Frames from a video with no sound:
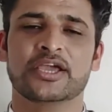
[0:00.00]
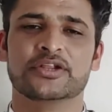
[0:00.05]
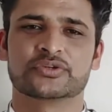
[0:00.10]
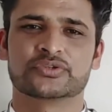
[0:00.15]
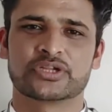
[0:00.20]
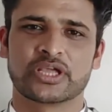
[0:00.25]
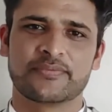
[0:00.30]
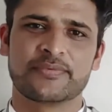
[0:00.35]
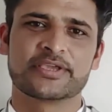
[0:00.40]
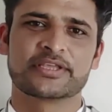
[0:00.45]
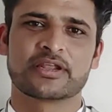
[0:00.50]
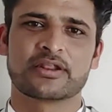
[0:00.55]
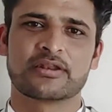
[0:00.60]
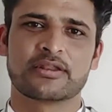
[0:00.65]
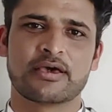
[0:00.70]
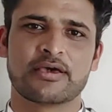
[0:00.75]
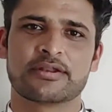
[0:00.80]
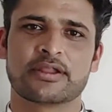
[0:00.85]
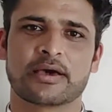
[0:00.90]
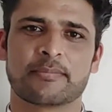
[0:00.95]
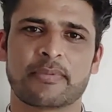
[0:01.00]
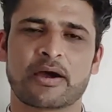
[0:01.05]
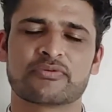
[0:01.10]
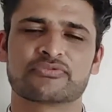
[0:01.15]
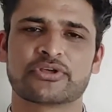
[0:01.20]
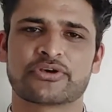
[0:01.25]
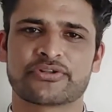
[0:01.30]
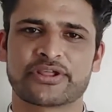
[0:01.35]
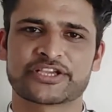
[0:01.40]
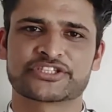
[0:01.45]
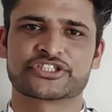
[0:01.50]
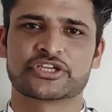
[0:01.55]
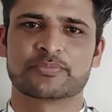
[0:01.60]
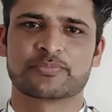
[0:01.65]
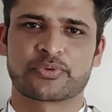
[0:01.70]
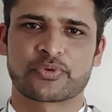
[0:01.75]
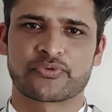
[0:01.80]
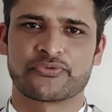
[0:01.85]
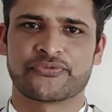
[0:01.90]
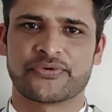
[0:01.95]
Today we're going to learn about the reaction
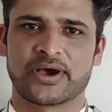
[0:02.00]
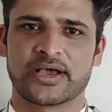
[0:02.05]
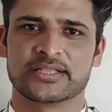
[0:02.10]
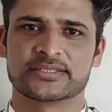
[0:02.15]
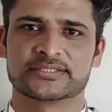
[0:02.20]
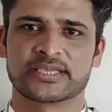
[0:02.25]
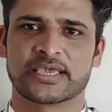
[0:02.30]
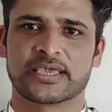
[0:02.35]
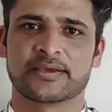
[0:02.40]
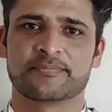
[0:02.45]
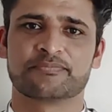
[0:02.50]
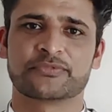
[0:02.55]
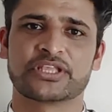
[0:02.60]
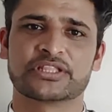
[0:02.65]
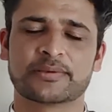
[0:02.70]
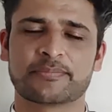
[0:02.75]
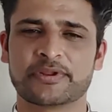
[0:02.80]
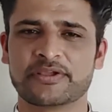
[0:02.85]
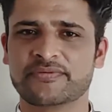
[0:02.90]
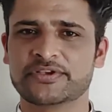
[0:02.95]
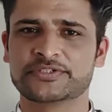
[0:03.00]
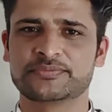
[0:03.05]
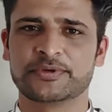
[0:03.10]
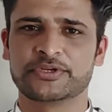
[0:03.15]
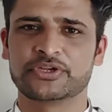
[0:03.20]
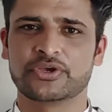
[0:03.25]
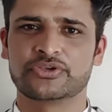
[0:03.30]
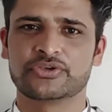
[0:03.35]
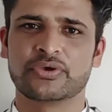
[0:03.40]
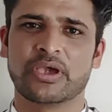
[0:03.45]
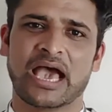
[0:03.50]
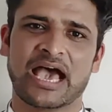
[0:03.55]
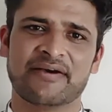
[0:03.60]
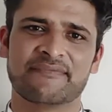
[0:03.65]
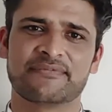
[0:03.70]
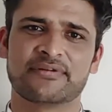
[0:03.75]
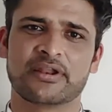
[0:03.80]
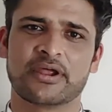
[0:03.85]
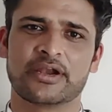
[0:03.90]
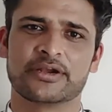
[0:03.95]
profiles. In the previous video you
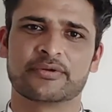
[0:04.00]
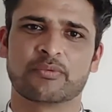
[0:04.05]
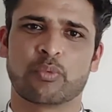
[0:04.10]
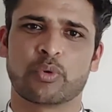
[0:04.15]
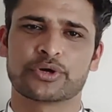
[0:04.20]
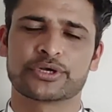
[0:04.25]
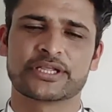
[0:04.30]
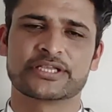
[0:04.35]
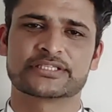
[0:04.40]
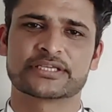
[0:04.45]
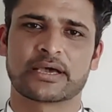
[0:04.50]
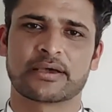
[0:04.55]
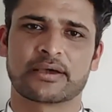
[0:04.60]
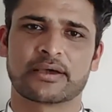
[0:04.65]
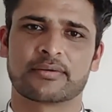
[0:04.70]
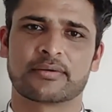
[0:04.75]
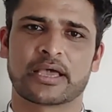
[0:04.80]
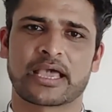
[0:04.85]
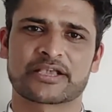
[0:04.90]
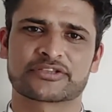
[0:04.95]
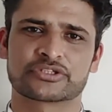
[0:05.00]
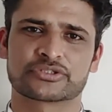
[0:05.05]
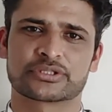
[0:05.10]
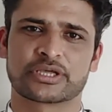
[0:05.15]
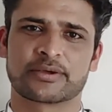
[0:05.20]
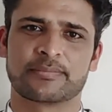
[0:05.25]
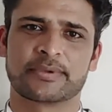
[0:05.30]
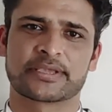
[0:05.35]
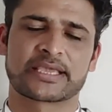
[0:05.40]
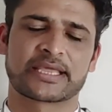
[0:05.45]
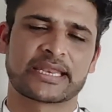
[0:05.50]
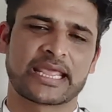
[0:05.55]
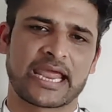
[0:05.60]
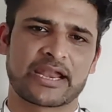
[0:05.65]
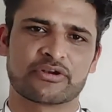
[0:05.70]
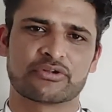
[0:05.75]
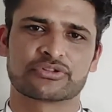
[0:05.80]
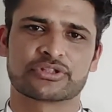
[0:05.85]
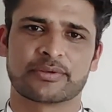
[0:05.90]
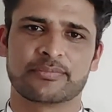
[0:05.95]
have learned what is exothermic and
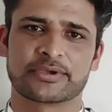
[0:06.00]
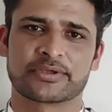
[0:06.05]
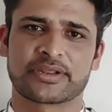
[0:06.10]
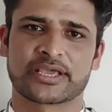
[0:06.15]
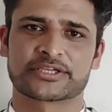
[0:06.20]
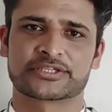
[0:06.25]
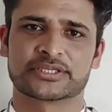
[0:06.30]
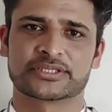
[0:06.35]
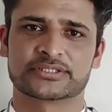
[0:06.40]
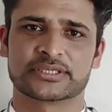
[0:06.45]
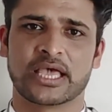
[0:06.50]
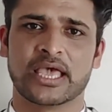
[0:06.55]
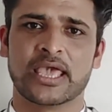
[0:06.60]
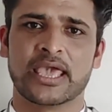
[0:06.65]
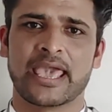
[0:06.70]
endothermic reactions.